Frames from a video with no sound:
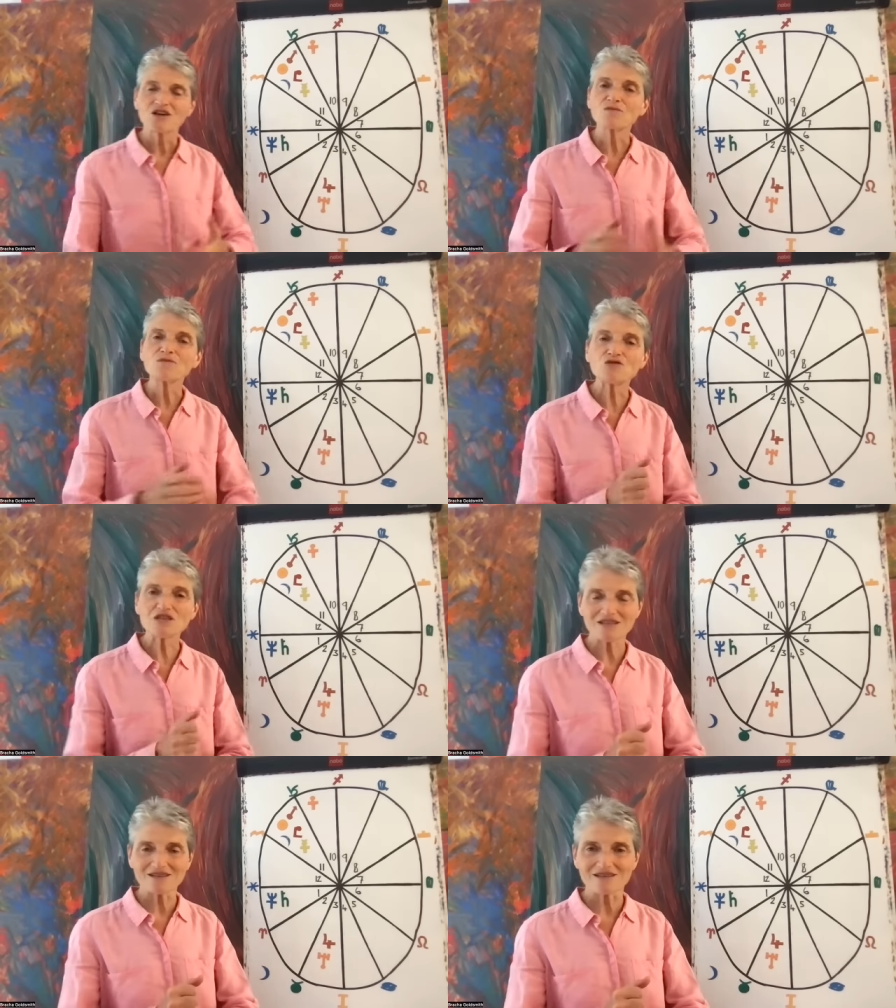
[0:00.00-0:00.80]

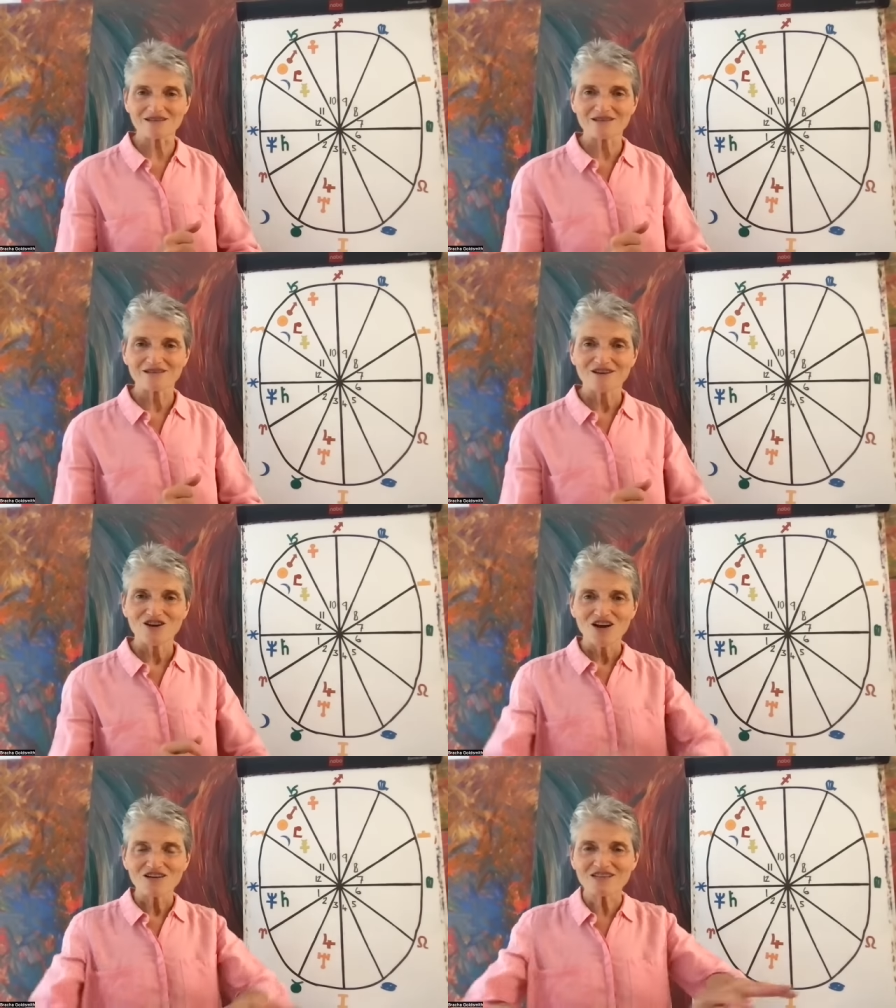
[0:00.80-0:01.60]
communities,
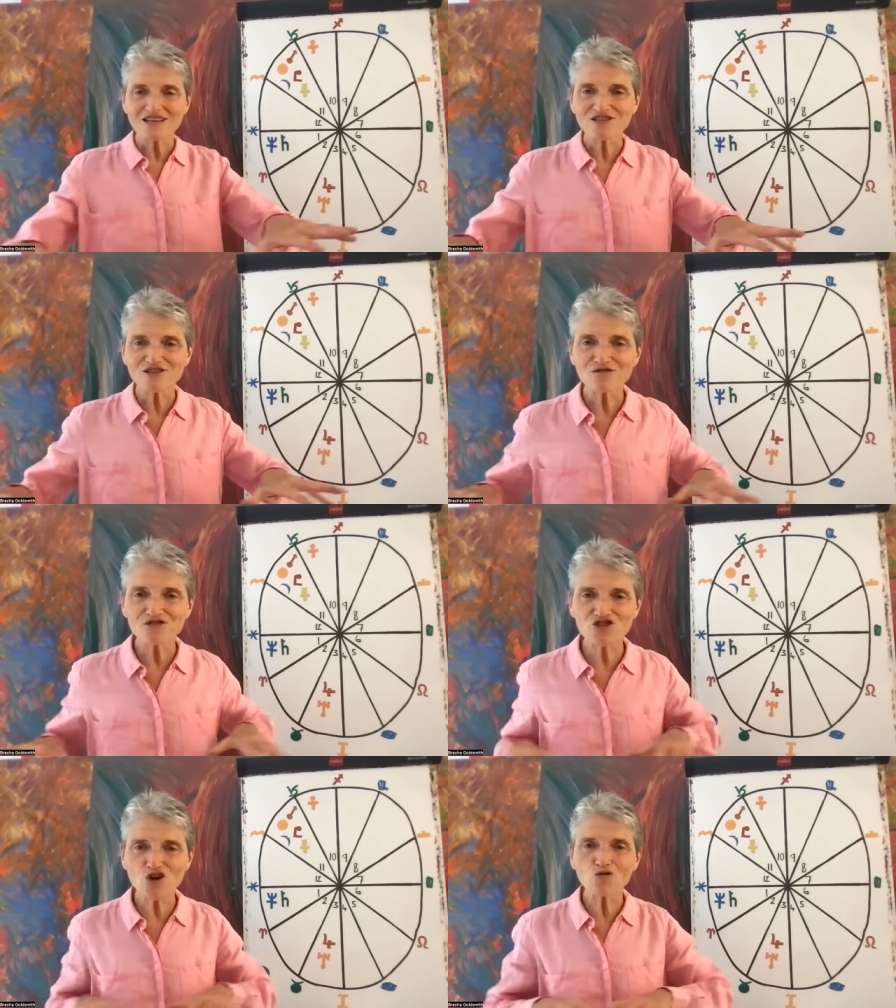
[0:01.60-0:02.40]
a sense of
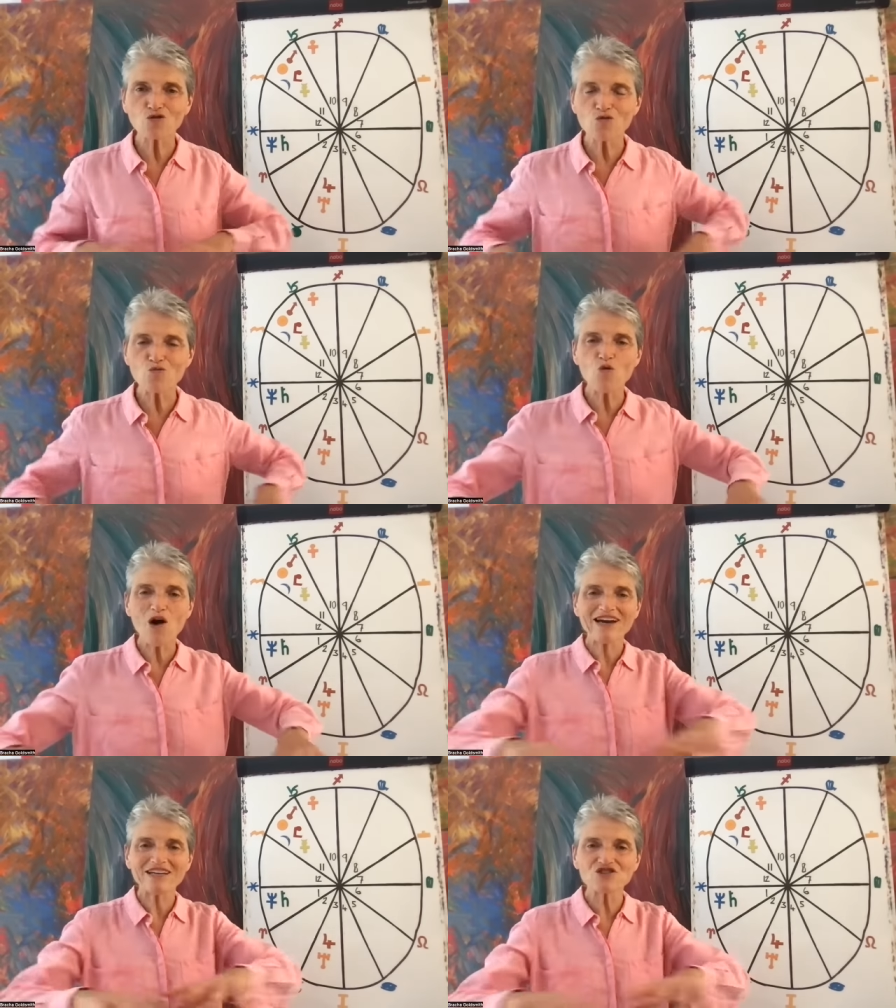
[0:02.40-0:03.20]
soul, a
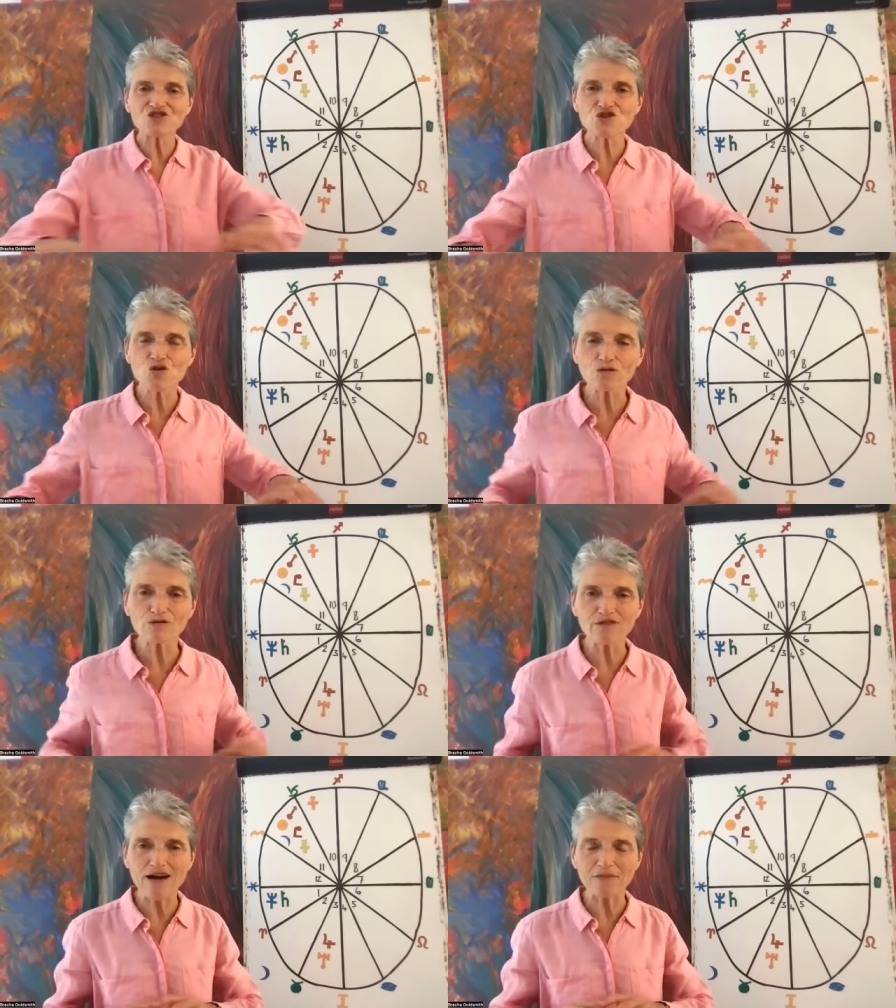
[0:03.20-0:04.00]
wider soul
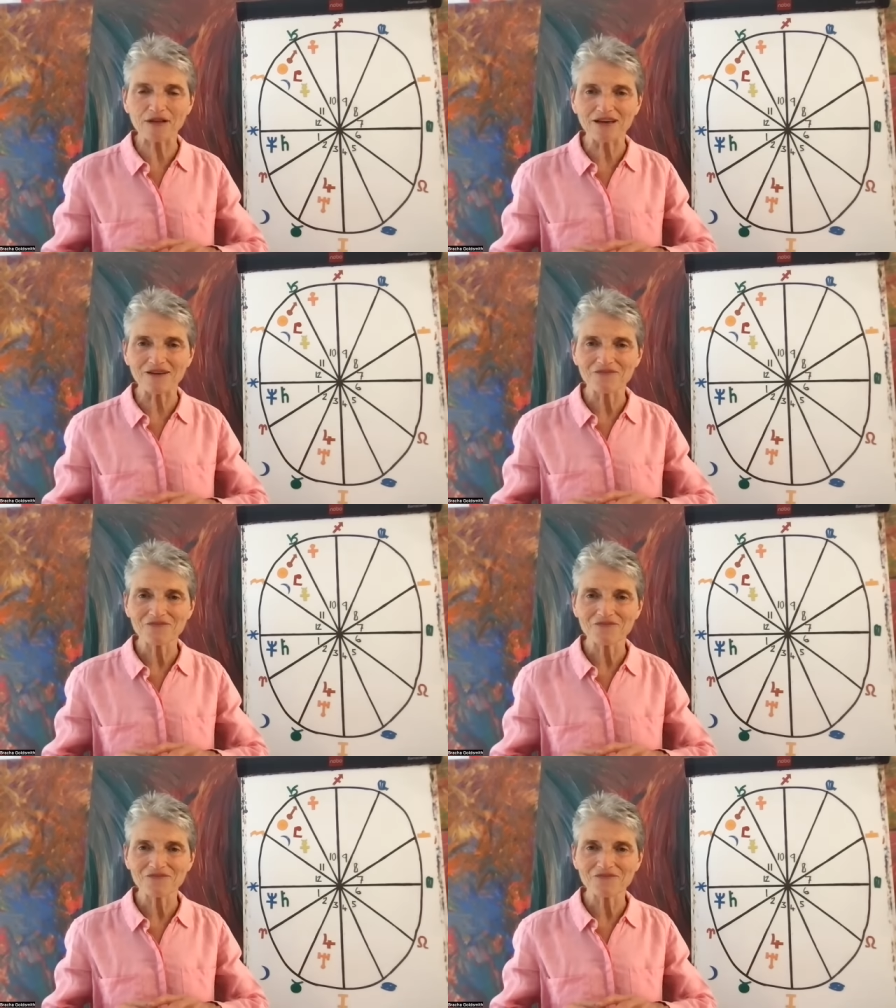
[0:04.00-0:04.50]
family,